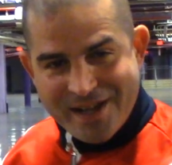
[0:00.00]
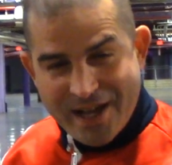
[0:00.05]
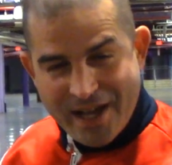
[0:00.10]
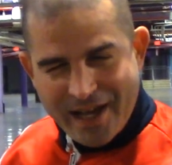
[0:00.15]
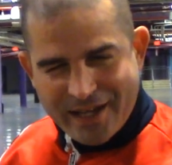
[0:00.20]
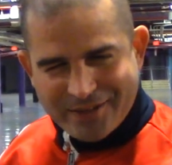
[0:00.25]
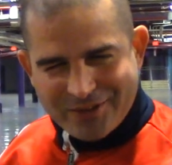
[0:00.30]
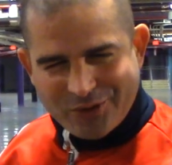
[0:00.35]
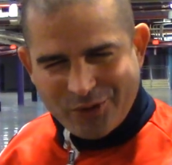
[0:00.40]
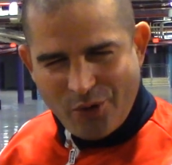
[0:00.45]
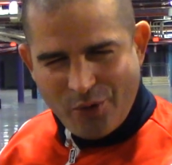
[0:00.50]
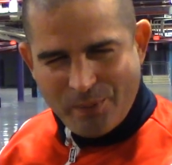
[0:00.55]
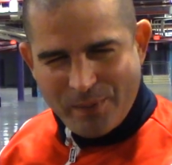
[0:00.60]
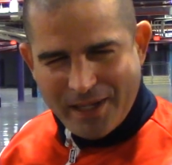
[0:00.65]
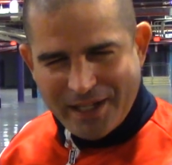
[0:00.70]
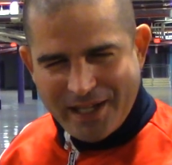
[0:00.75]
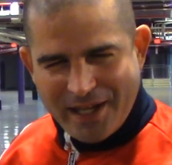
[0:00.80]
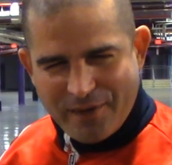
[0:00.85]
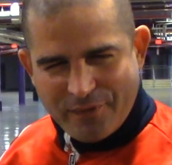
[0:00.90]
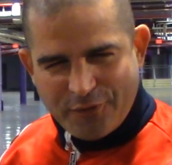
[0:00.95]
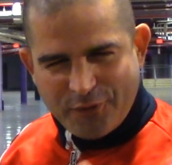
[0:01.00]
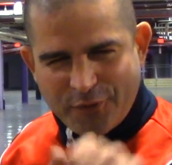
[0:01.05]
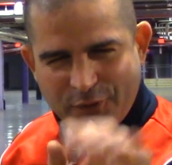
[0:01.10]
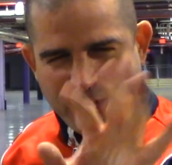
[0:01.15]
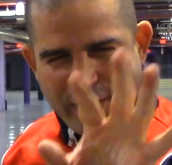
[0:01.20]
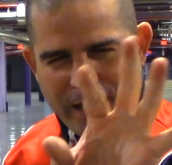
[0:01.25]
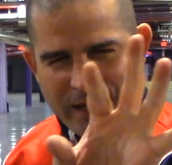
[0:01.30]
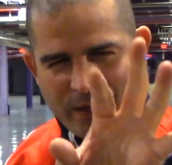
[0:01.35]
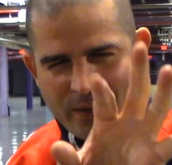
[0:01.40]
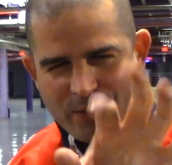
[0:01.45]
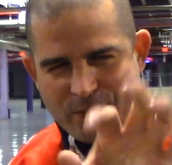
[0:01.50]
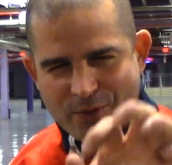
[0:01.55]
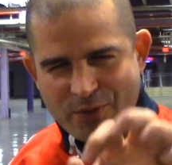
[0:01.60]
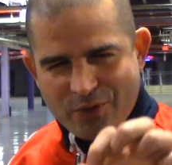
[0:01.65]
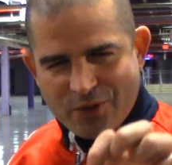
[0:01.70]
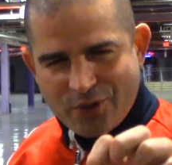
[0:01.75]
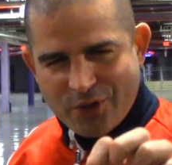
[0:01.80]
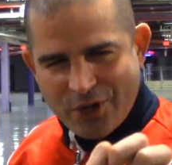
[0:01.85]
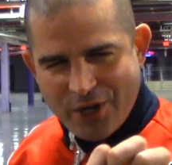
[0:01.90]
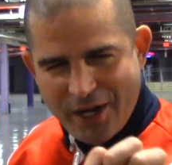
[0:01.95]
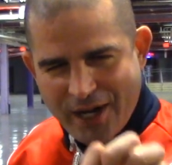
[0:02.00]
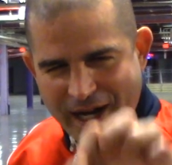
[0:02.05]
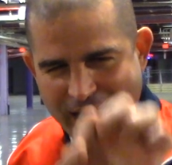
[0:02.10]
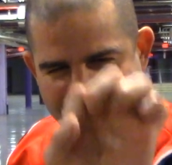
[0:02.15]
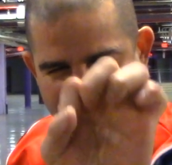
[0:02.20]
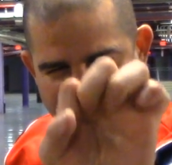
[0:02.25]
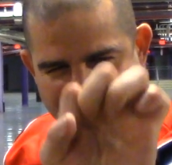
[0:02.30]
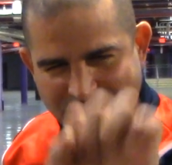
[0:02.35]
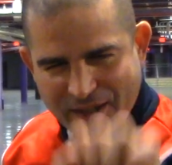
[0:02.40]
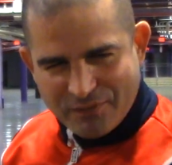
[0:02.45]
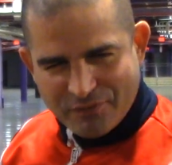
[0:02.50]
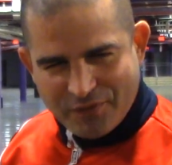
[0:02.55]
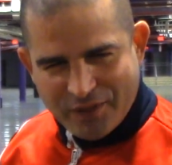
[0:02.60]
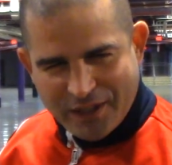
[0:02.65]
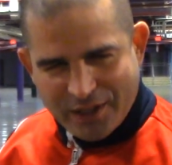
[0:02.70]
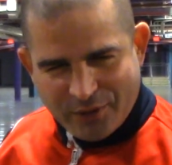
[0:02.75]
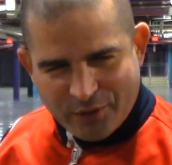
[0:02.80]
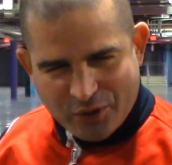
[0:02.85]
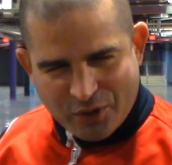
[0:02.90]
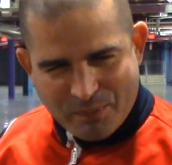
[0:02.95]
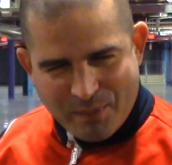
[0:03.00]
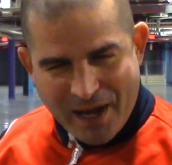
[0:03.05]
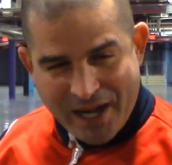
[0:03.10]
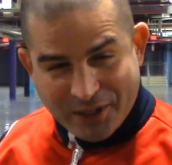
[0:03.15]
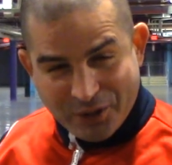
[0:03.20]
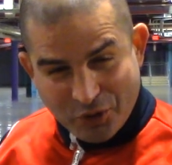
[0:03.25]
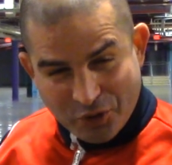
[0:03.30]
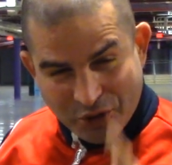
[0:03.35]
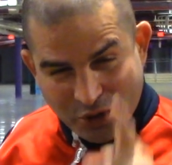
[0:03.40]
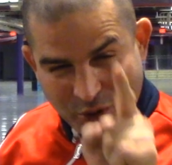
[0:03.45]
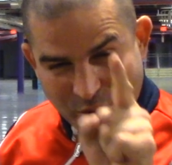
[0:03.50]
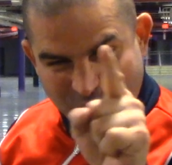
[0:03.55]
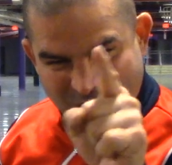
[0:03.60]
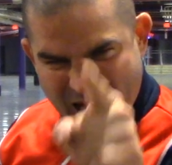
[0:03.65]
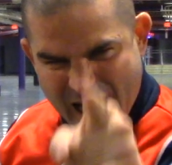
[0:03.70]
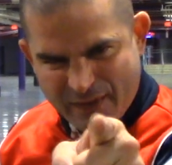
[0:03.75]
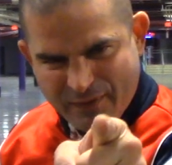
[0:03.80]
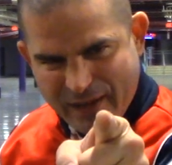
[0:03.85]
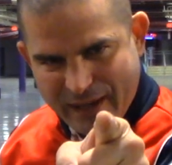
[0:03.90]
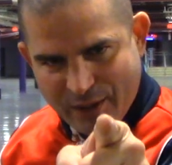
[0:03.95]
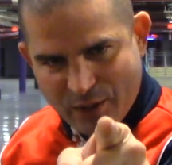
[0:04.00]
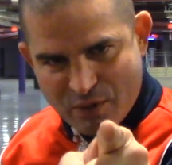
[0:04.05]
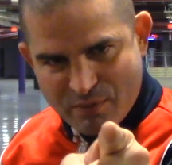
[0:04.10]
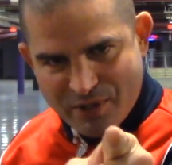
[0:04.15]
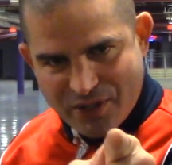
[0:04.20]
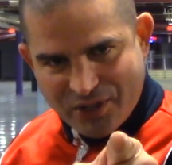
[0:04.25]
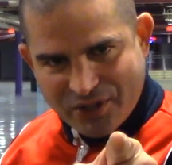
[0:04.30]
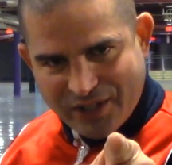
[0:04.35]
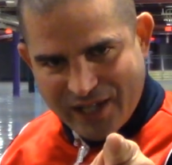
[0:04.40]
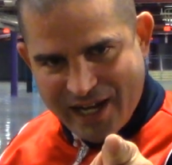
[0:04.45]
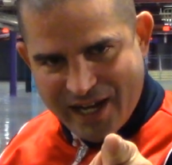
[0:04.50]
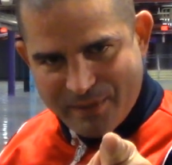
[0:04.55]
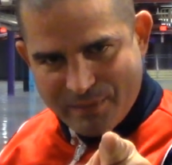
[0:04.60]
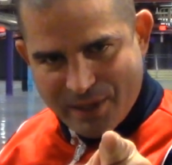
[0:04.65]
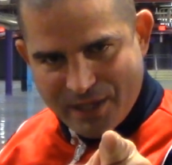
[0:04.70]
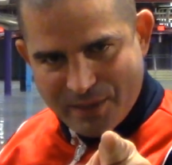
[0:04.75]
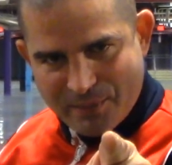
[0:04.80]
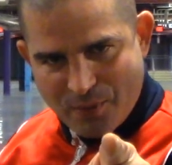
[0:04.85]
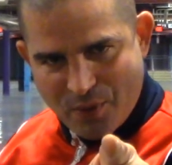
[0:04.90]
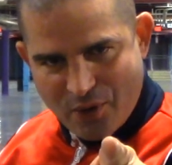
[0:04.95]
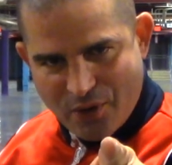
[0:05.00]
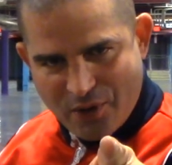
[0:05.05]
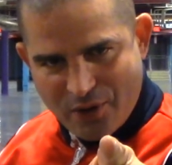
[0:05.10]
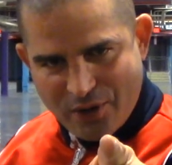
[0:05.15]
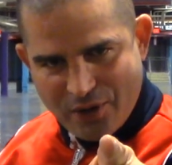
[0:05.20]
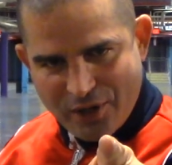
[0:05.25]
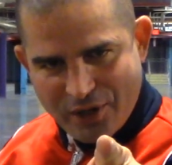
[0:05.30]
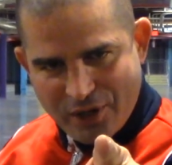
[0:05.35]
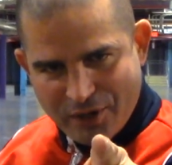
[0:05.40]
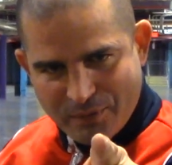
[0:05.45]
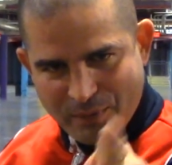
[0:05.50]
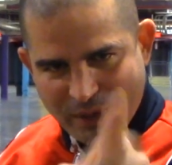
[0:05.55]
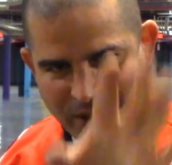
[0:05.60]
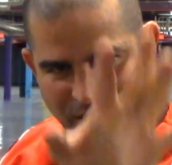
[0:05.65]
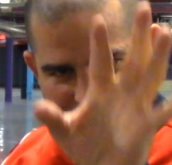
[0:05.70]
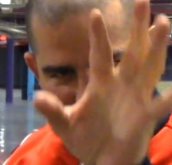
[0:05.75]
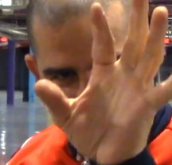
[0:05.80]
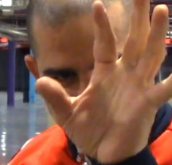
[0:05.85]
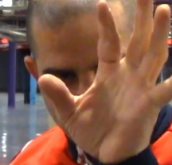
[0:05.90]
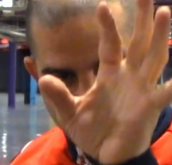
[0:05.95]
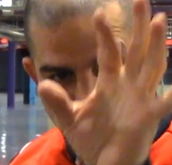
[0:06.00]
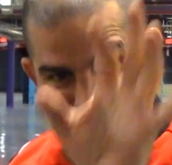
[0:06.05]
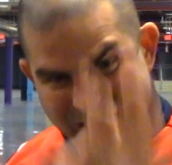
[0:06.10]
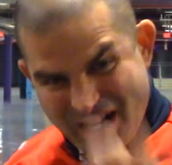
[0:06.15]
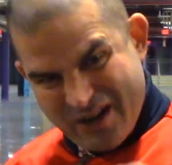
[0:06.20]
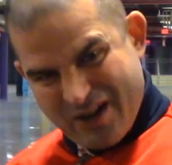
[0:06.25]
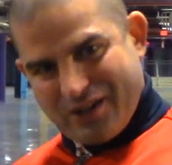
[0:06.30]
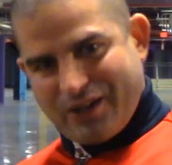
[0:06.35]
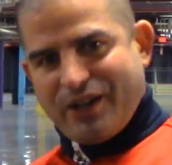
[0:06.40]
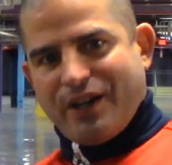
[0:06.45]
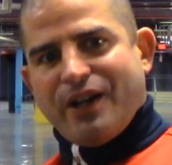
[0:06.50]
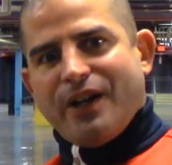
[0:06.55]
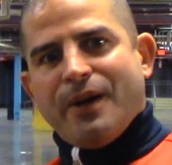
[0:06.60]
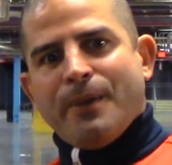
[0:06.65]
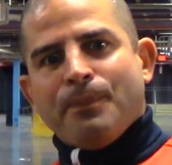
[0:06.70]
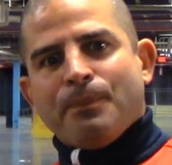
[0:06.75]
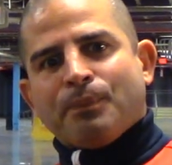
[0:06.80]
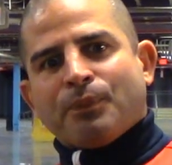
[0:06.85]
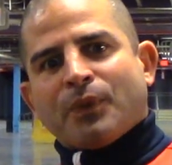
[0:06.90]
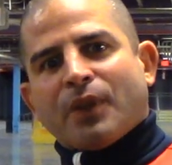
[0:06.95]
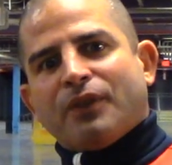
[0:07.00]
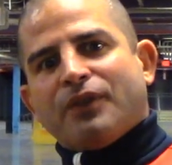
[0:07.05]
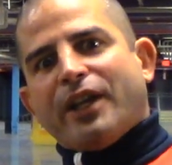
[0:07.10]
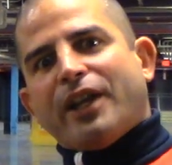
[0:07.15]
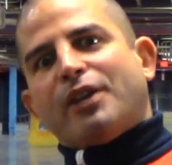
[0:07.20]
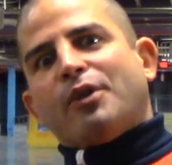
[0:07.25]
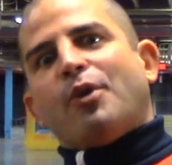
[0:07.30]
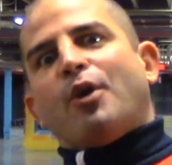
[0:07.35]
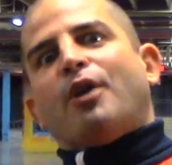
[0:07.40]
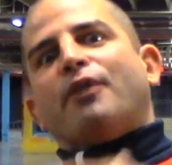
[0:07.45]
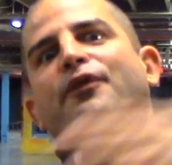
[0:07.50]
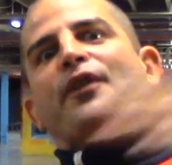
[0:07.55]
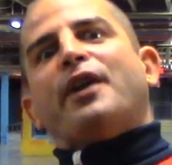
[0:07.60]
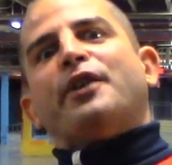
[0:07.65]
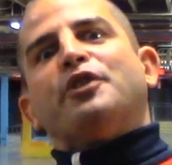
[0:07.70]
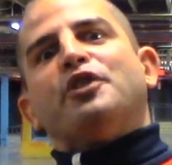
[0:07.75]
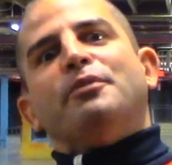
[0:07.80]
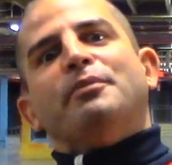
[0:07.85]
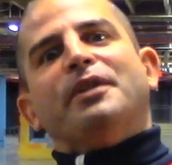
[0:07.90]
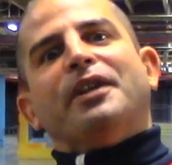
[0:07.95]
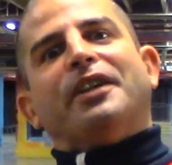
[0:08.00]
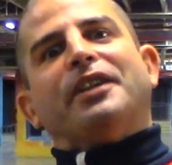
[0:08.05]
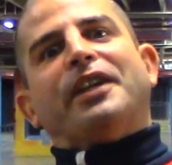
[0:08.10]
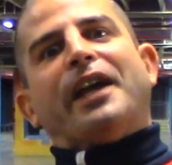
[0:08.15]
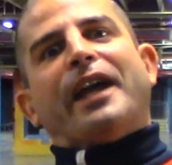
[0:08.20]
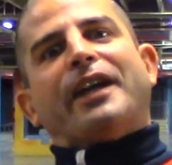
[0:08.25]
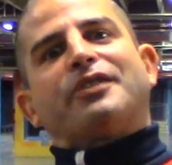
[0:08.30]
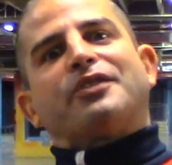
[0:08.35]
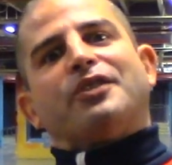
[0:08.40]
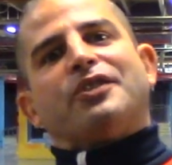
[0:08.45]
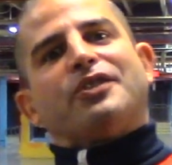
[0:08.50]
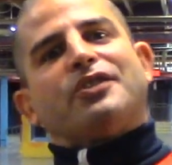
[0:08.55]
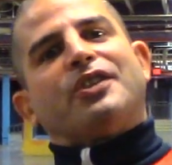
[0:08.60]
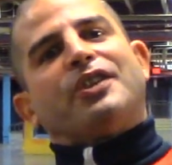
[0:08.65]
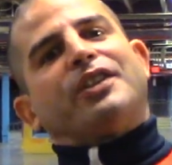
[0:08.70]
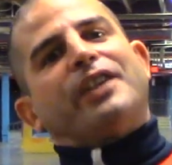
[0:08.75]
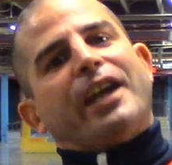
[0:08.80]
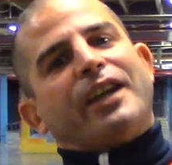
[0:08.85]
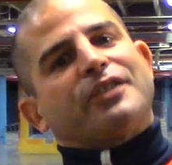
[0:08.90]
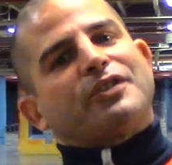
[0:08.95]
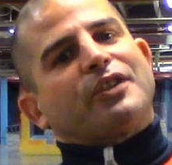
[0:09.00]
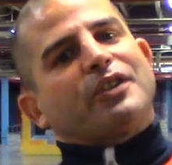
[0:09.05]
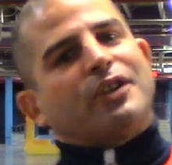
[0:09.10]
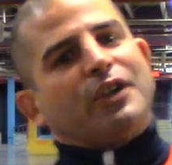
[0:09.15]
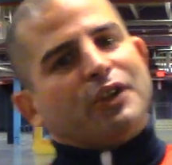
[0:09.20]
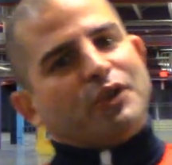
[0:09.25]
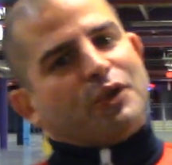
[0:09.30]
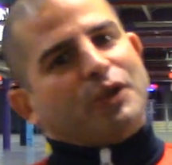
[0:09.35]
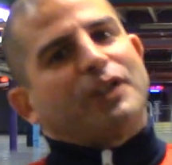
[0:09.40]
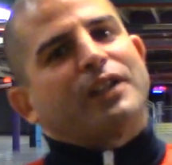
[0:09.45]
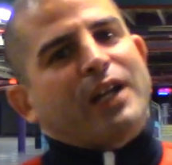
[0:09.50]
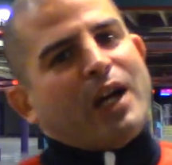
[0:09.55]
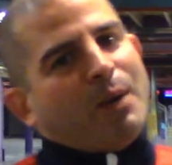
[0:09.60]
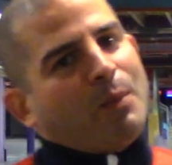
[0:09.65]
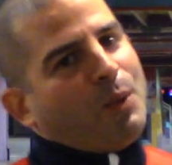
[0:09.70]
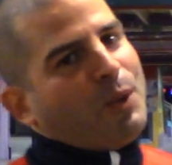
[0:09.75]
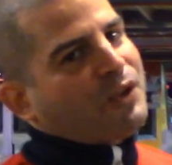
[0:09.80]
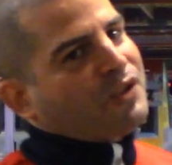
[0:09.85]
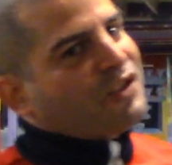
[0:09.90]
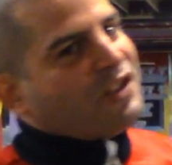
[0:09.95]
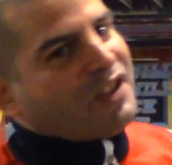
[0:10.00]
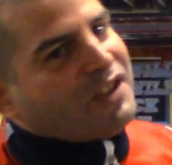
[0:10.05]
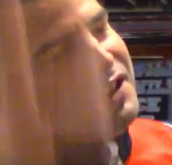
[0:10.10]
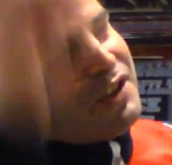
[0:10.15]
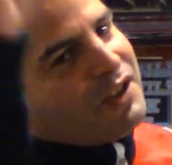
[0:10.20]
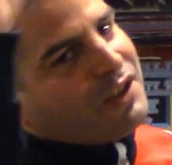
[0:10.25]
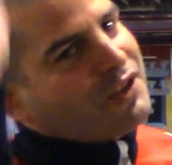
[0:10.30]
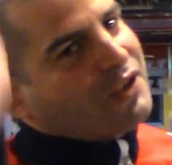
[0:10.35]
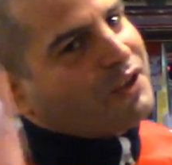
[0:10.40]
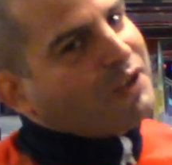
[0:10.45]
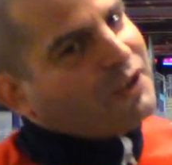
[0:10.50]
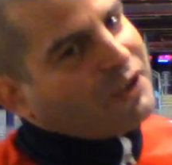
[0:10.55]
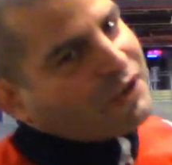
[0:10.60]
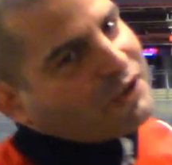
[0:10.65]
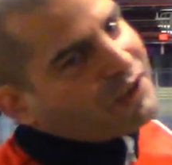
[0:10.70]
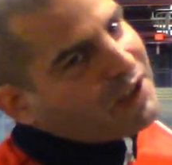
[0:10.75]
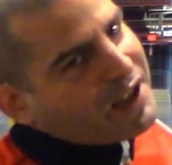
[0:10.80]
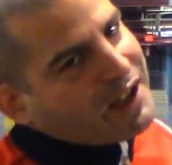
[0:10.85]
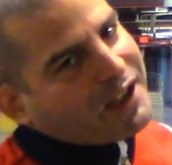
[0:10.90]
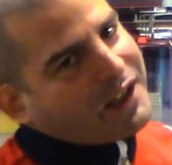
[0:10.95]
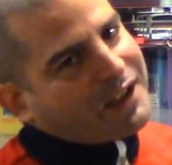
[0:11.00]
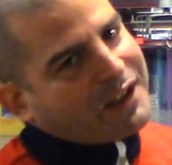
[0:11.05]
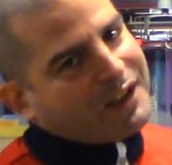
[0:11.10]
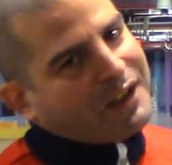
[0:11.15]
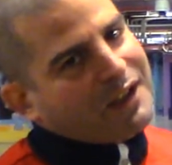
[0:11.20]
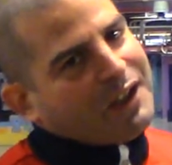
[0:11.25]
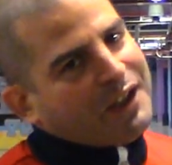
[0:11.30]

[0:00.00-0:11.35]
as so many have found, and making videos about it, you see your life ain't gonna be the same anymore, because in America, they glorify you to be a gangster. This is a gangster country, cowboys and Indians, you understand?